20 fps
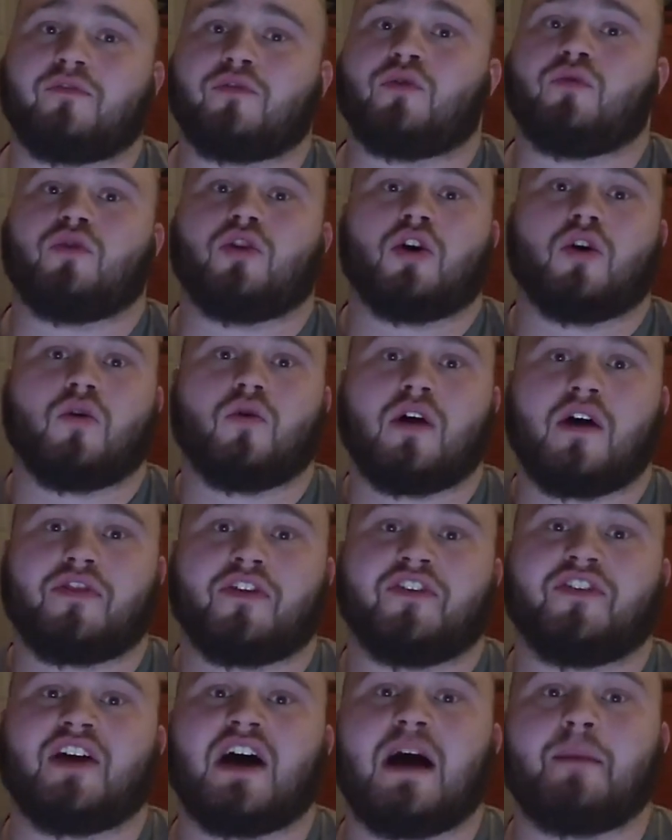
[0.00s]
If you know at
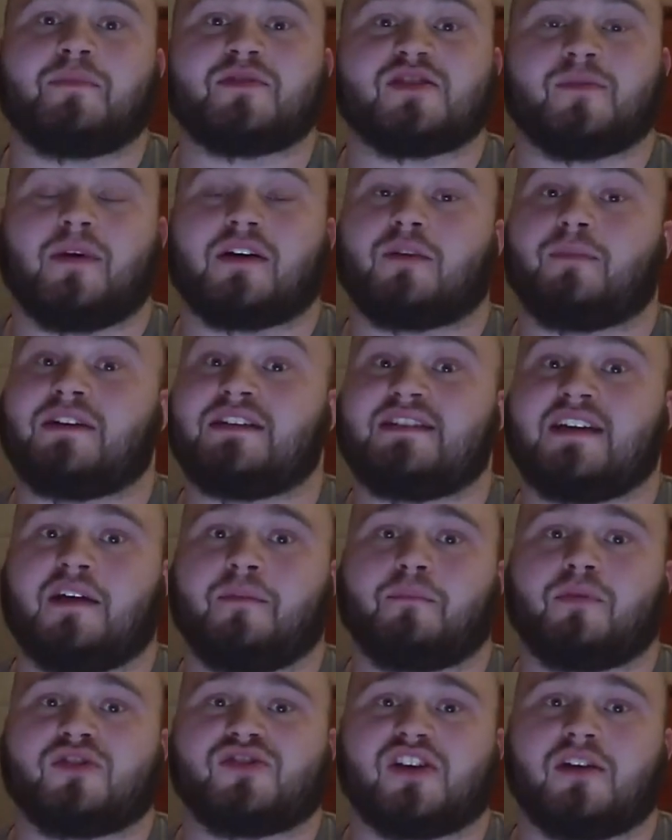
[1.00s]
the top it's about to be
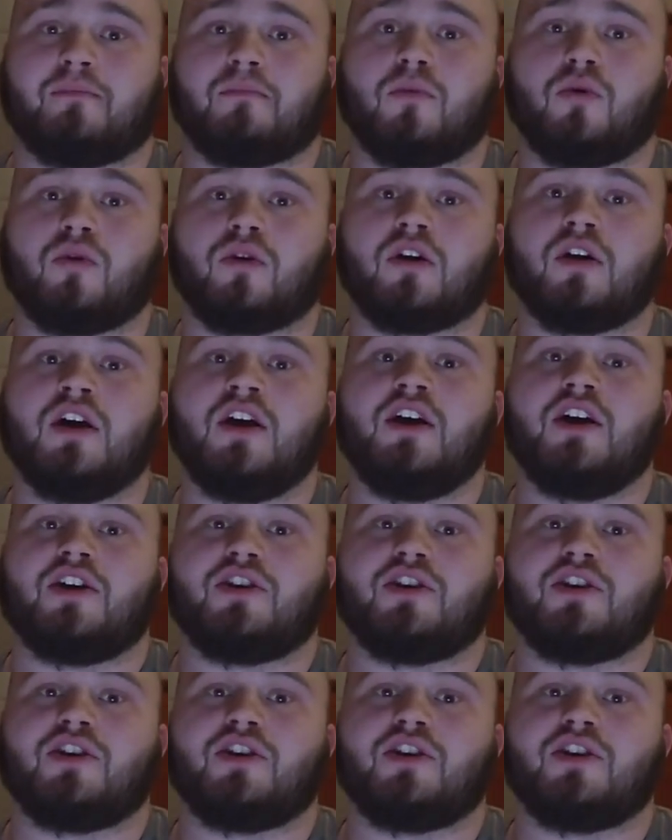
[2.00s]
10% more,